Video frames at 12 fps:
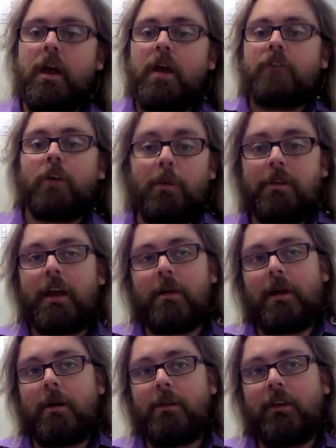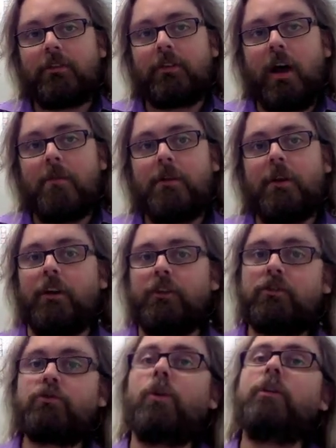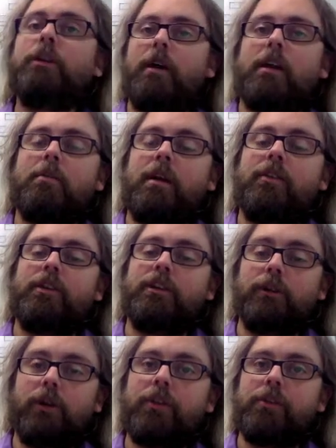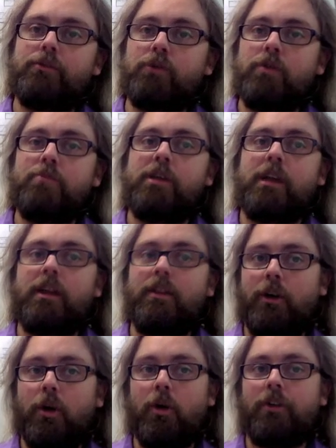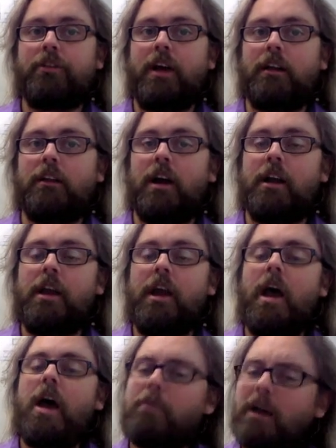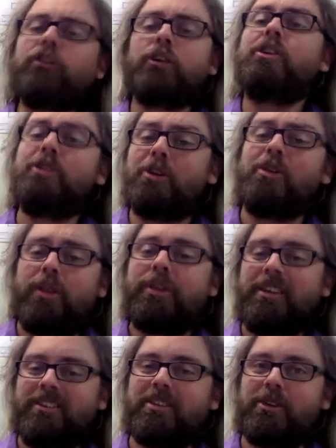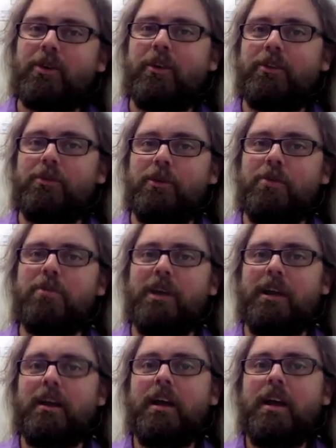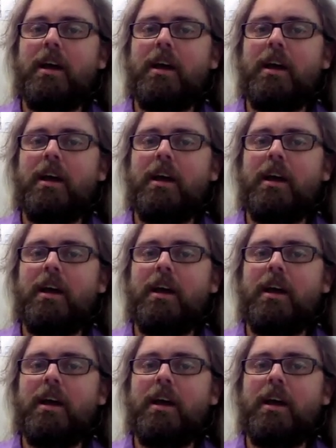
So with the upcoming assignment, I strongly recommend that you look at the rubric in the course outline and make sure you do the things that are on the rubric.